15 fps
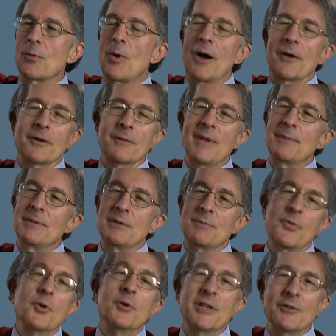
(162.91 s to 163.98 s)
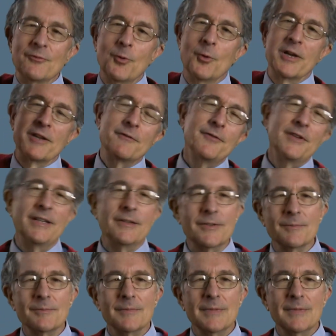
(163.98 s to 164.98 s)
water, maybe 30, 40 feet.